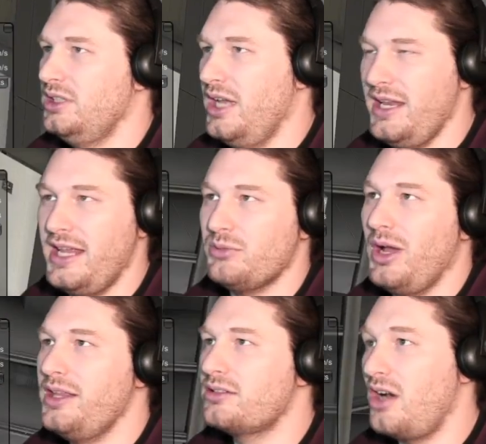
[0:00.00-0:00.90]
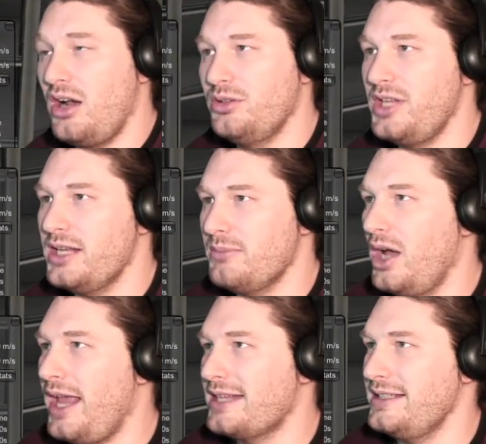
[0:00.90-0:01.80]
And that's why the cryotank
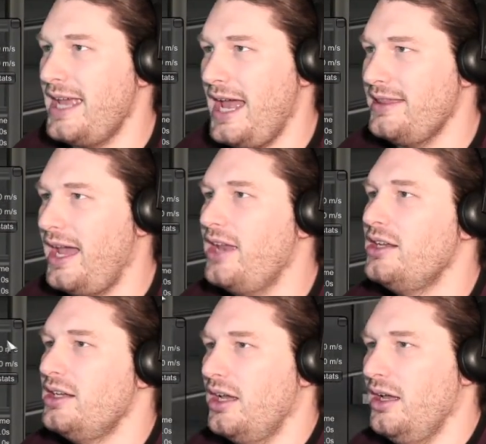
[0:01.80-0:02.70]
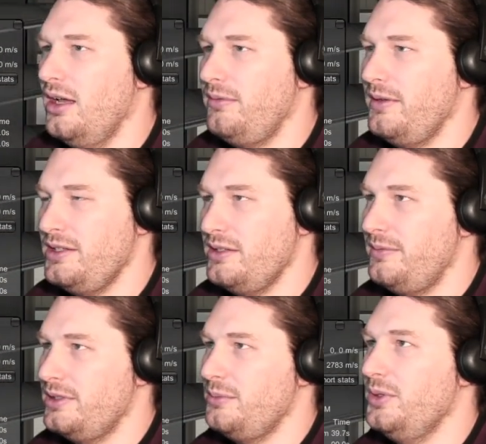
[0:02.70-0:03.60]
mod actually had that
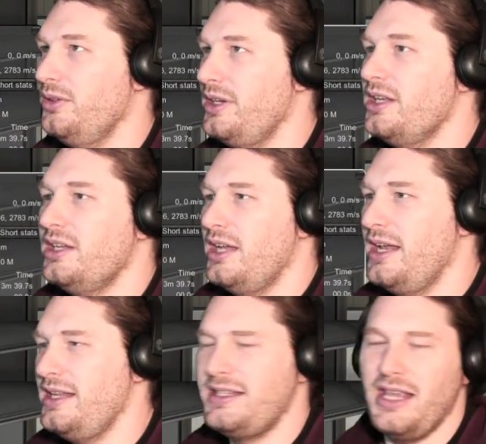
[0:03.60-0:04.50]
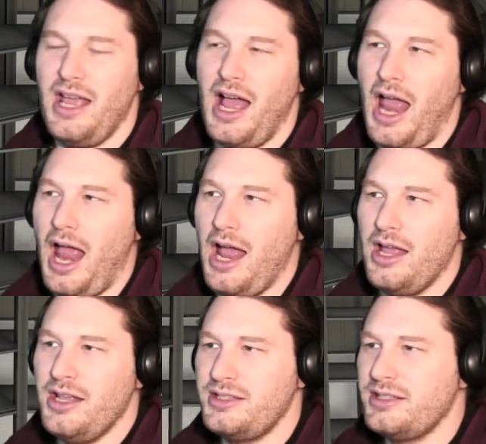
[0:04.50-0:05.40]
feasibility. And
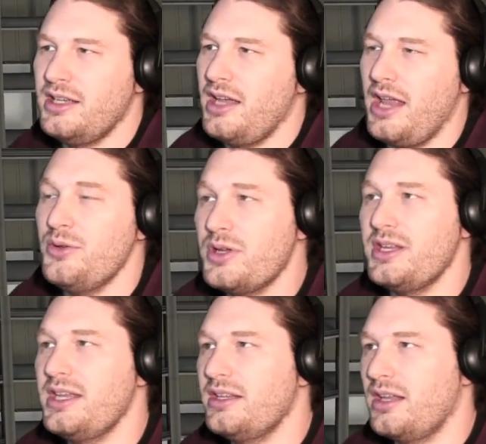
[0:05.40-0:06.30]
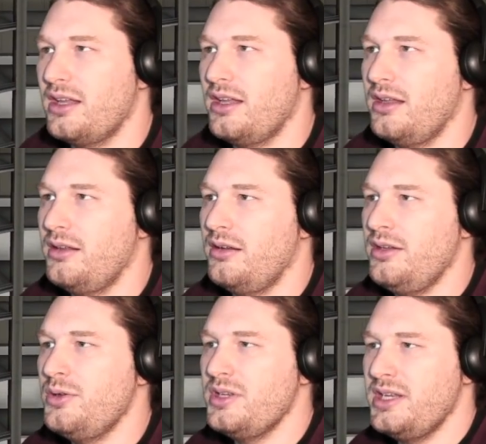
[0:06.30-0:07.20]
it's you can
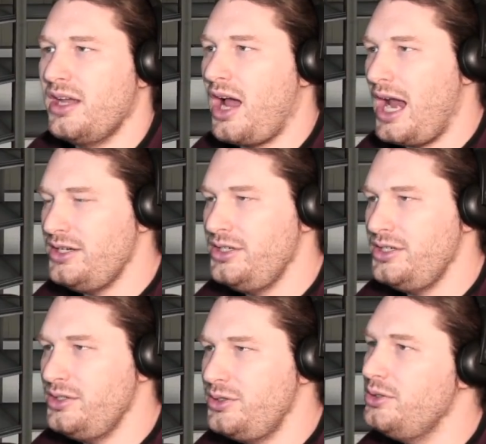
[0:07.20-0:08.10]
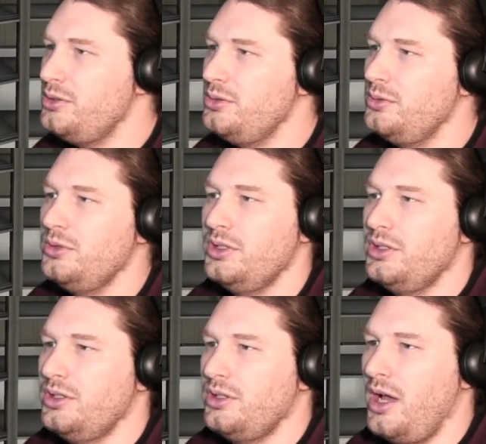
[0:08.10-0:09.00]
get hydrogen too.
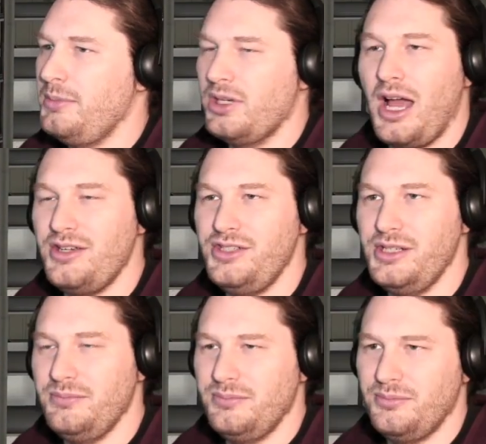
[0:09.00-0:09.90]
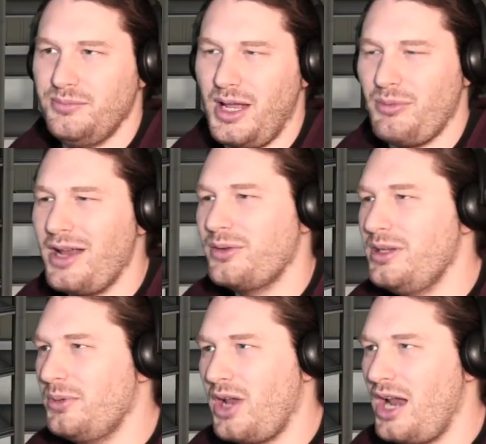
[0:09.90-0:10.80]
I mean hydrogen. Why do I
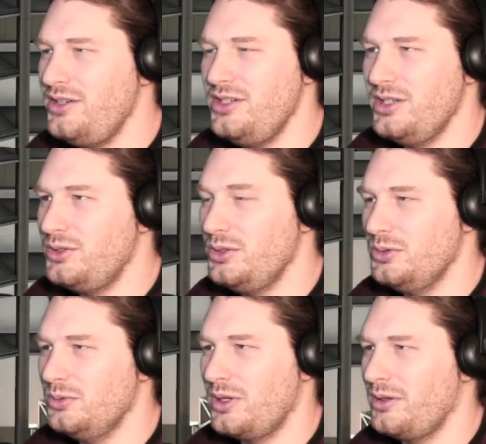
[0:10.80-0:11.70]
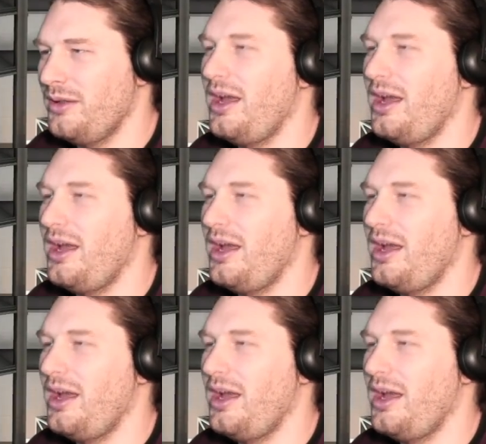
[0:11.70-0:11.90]
keep on hydrogen at 2?